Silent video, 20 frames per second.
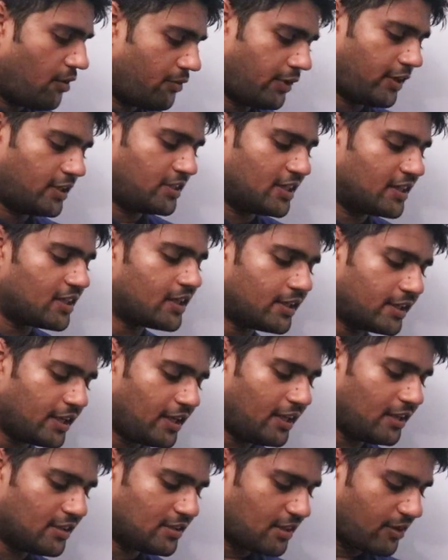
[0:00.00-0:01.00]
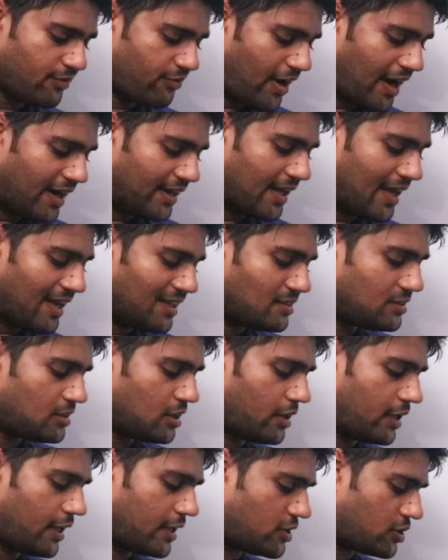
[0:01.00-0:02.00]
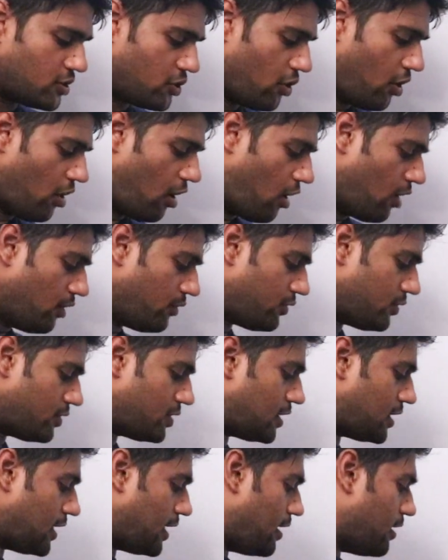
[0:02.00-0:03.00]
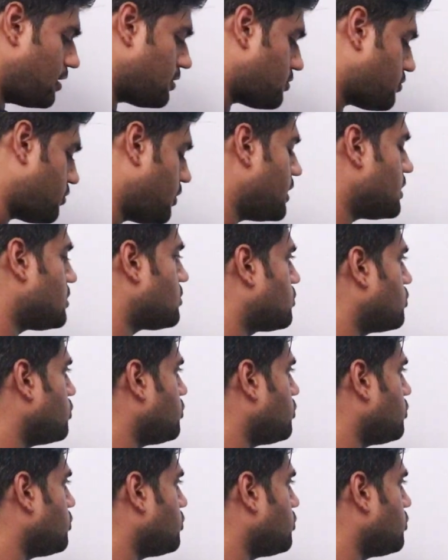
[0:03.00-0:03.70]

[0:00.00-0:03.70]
of rigidity is defined as the ratio of shear stress